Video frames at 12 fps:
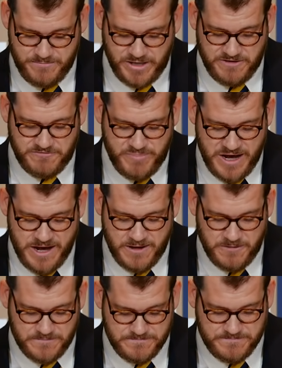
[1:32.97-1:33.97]
But if
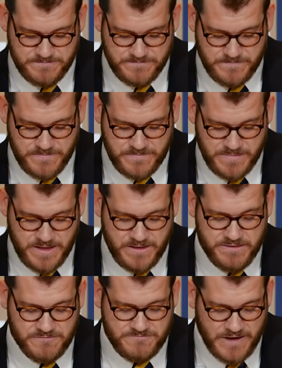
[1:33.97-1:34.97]
Baal,
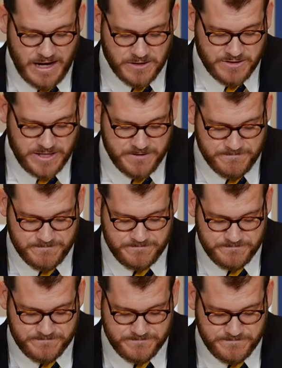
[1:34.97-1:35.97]
then follow him."
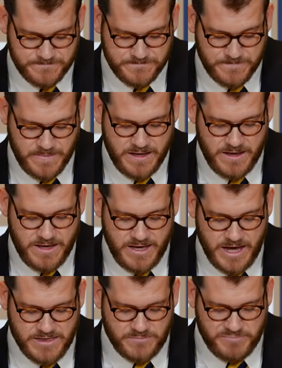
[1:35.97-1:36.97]

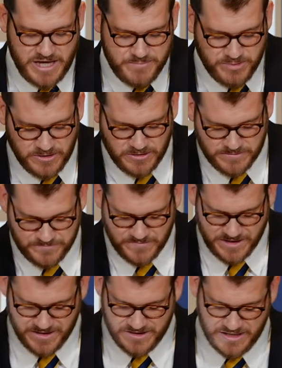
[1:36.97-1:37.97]
And the people
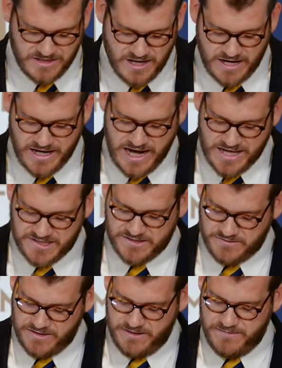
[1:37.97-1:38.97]
did not
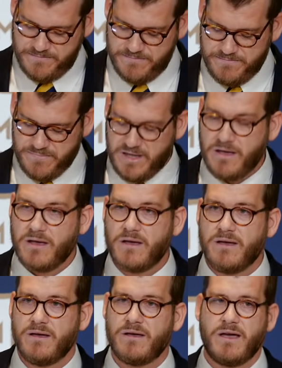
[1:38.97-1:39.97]
answer him
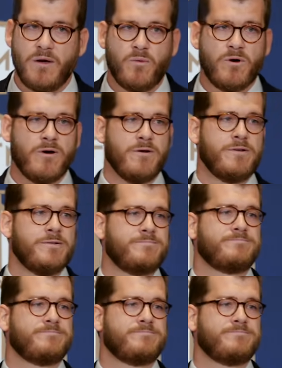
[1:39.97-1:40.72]
a word.